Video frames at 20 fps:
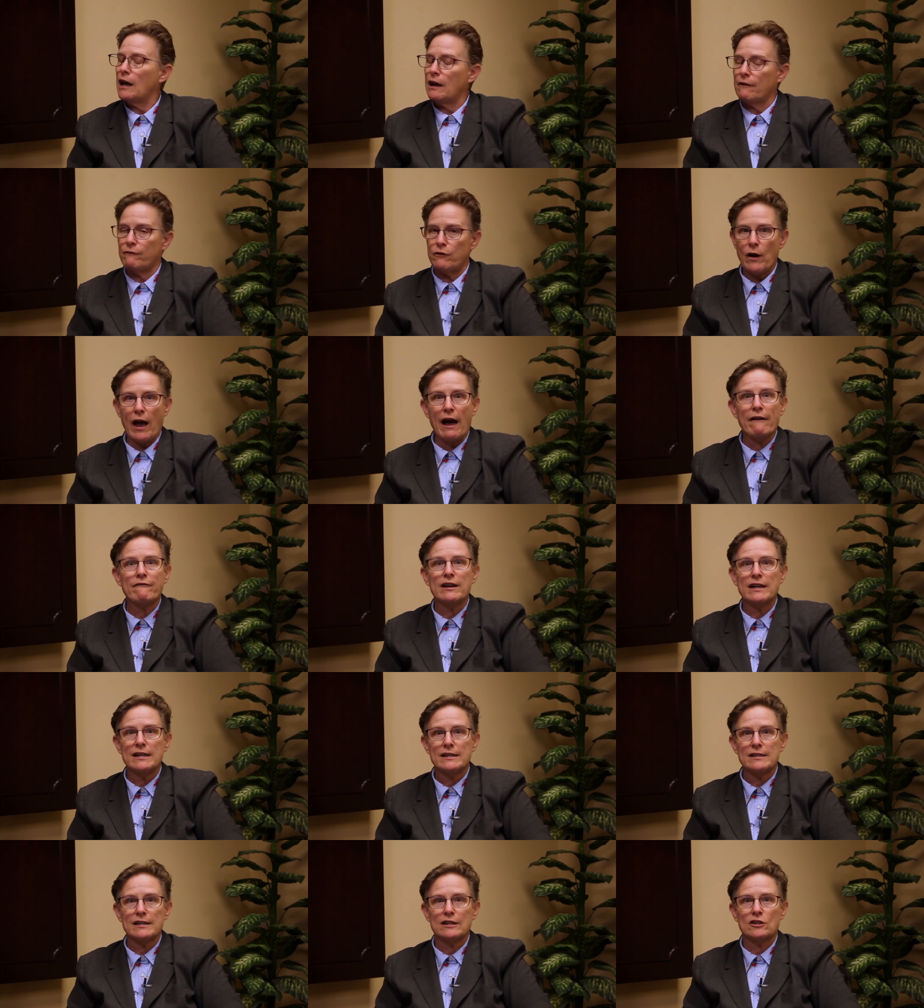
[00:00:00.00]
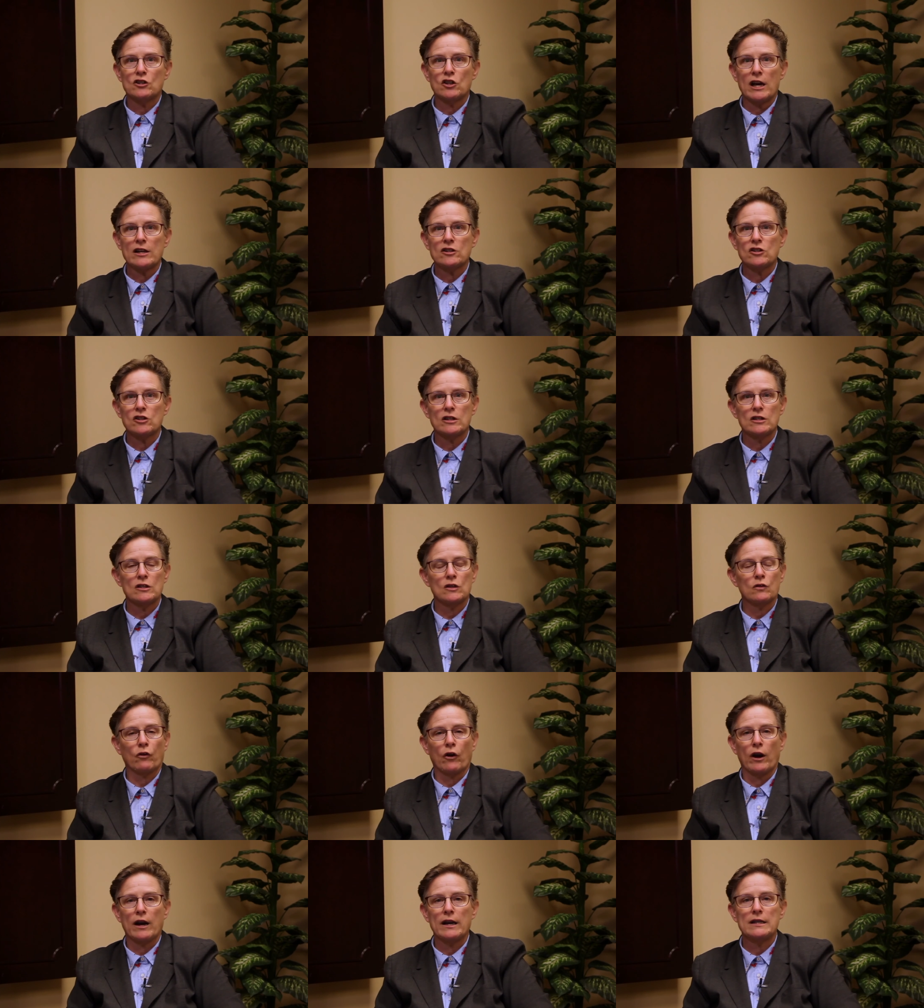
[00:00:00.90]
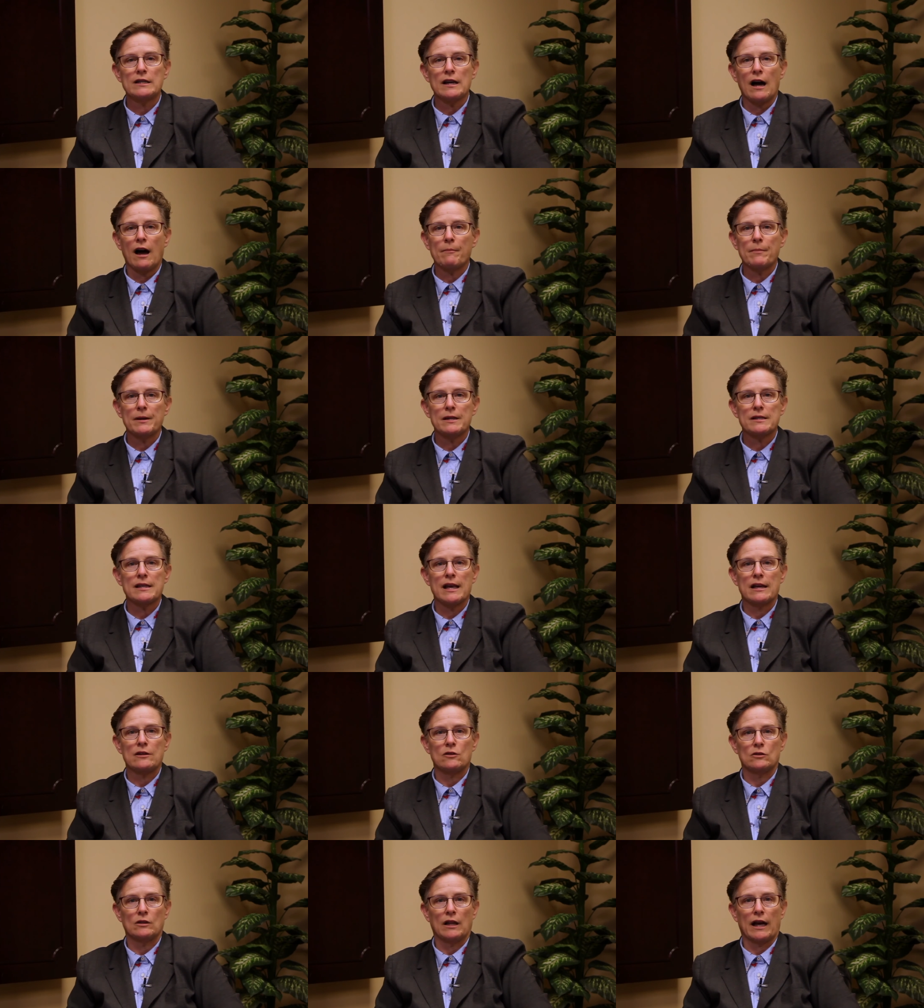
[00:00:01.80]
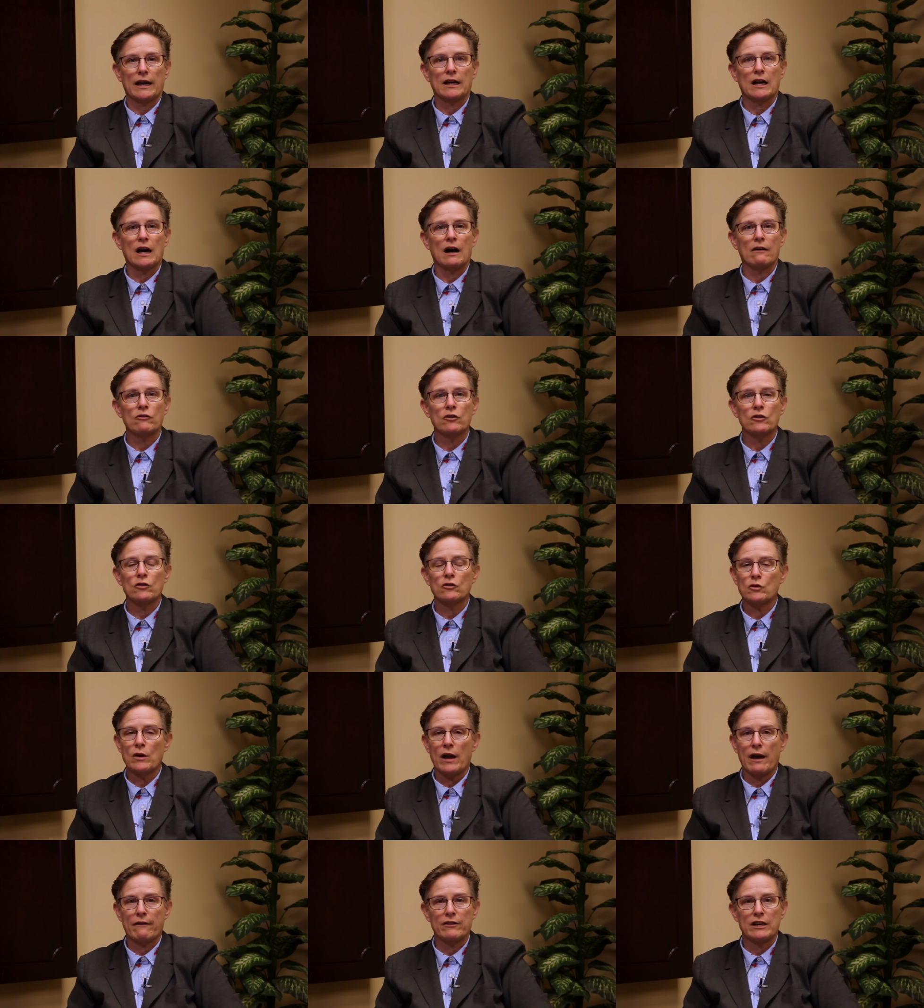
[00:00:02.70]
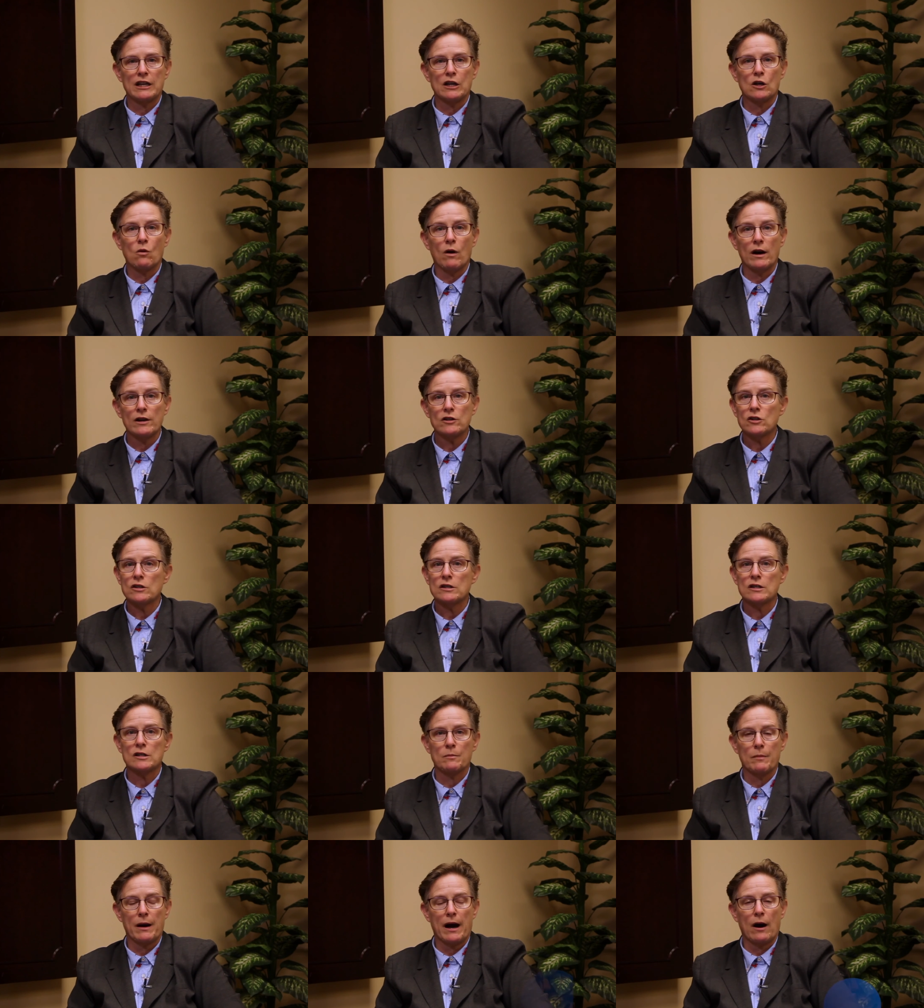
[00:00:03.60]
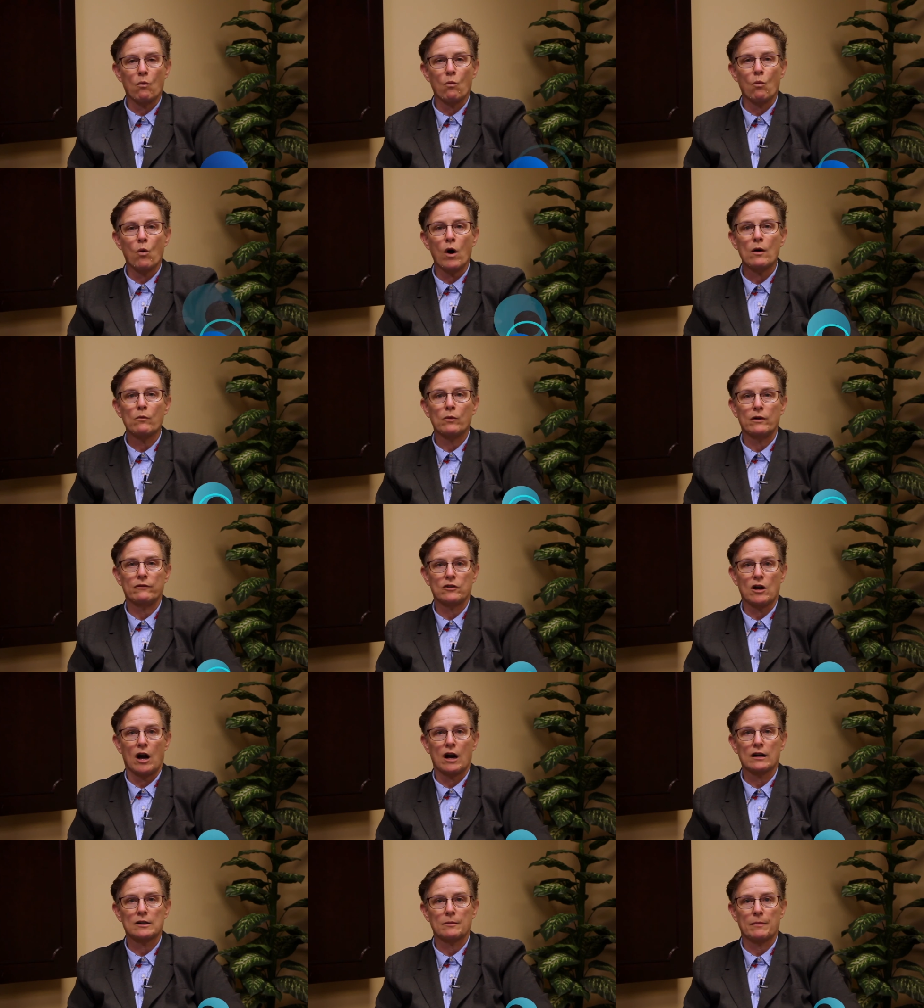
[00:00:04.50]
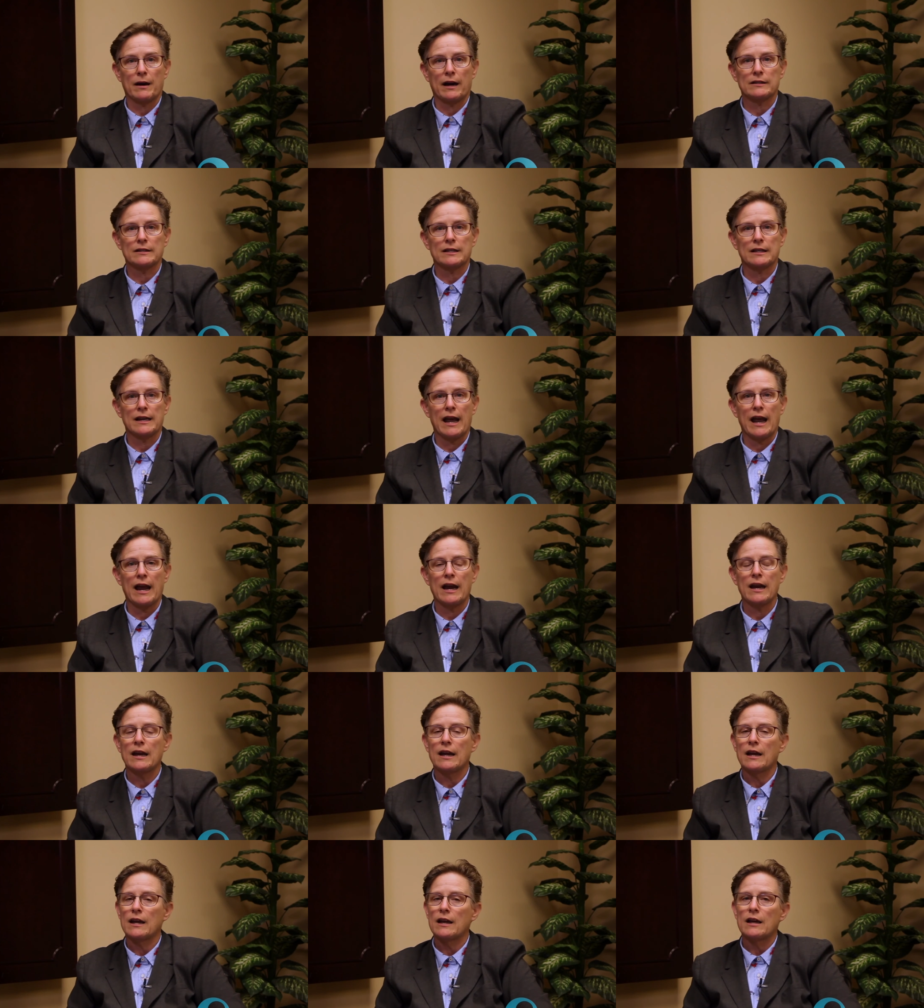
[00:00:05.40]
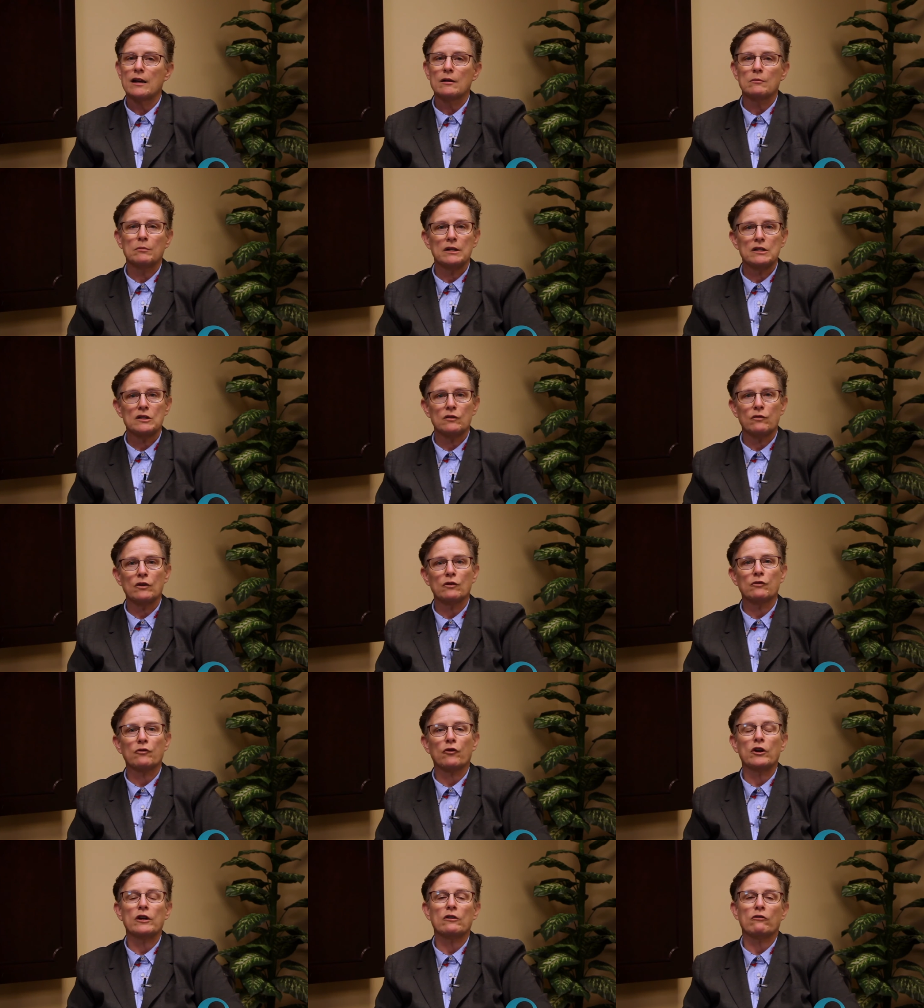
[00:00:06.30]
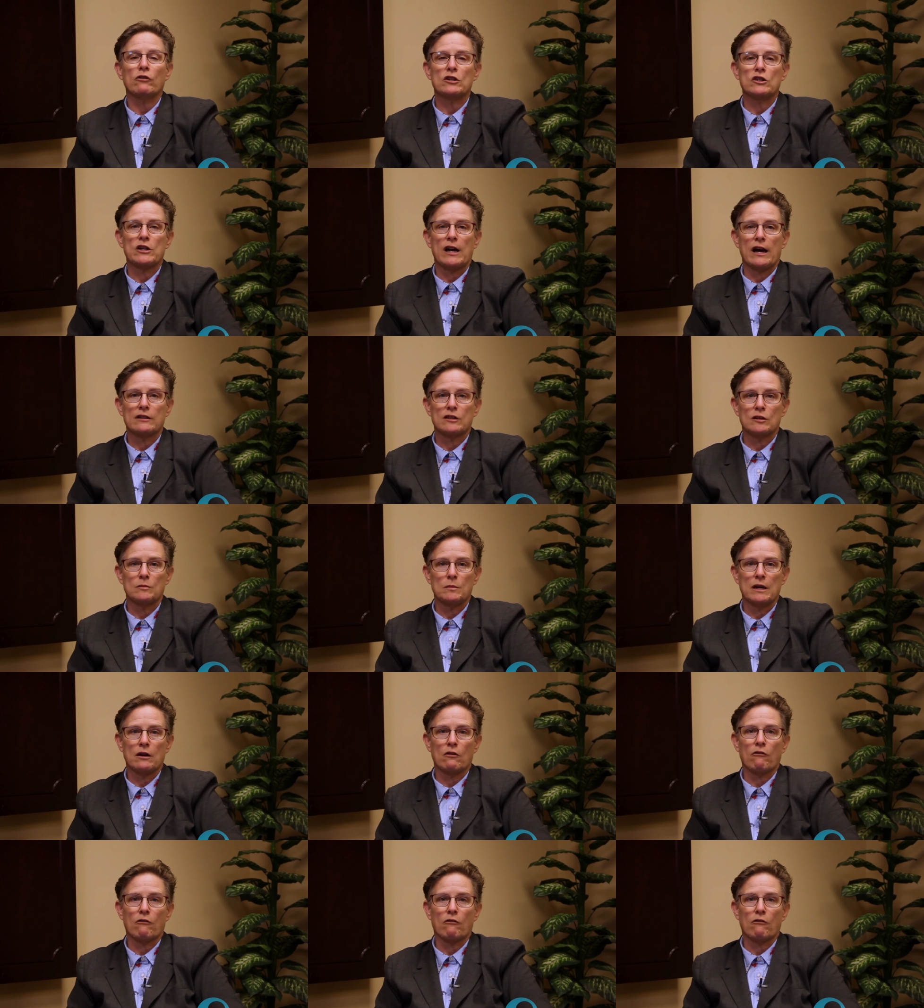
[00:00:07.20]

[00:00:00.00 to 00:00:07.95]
If you have any suggestions for any topics that you'd like covered, or you have any questions about what we've talked about today, please feel free to reach out to me at